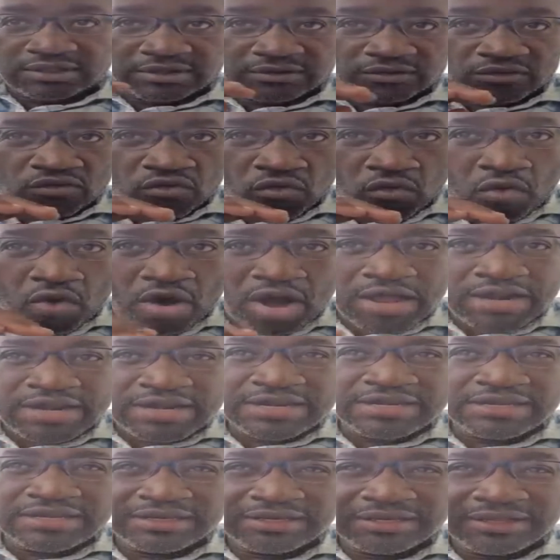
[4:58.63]

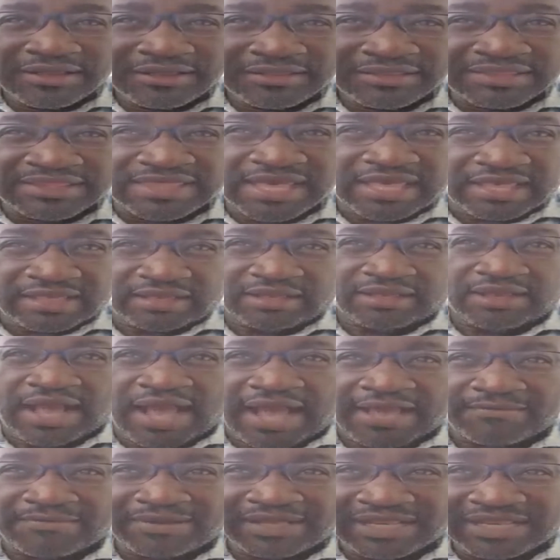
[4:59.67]
One thing.
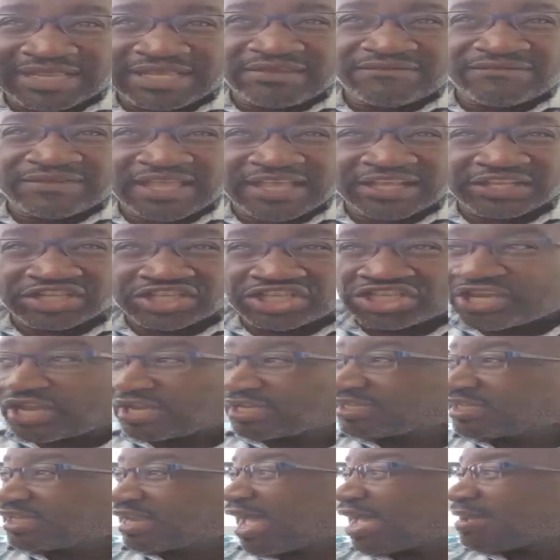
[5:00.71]
I believe they
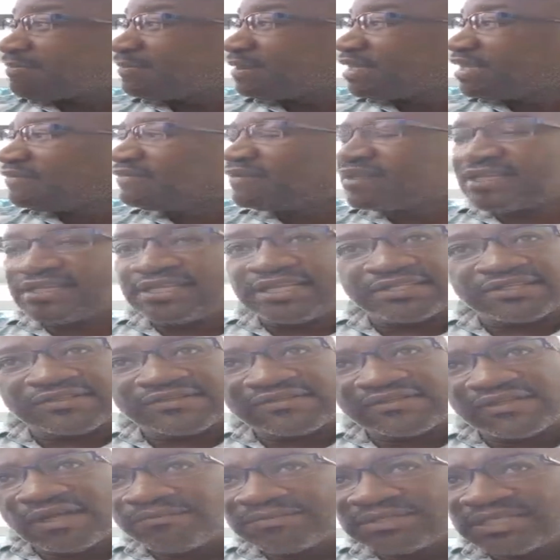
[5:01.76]
injected. I believe they did
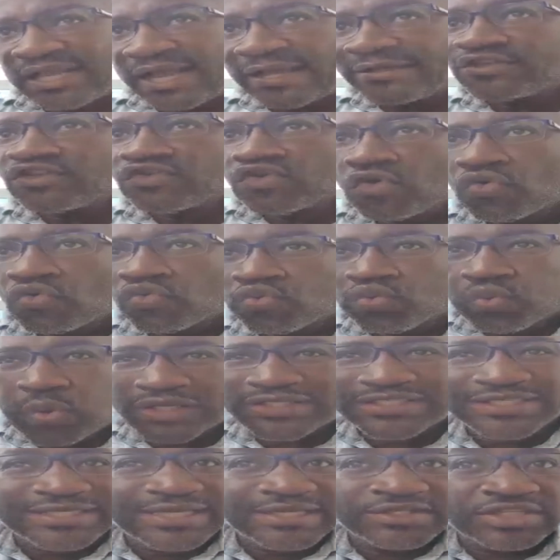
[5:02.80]
something. I don't know
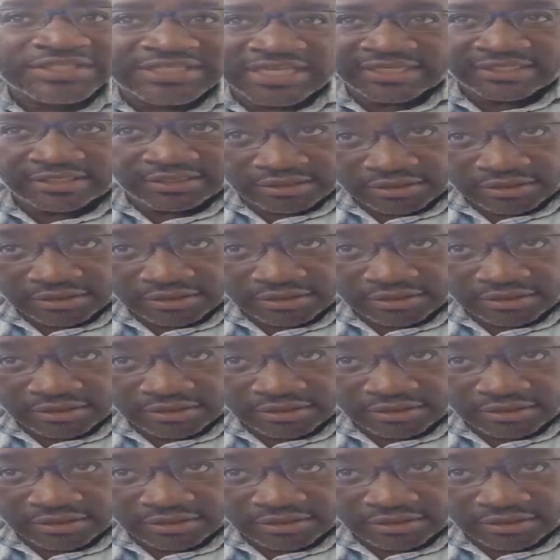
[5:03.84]
what they did.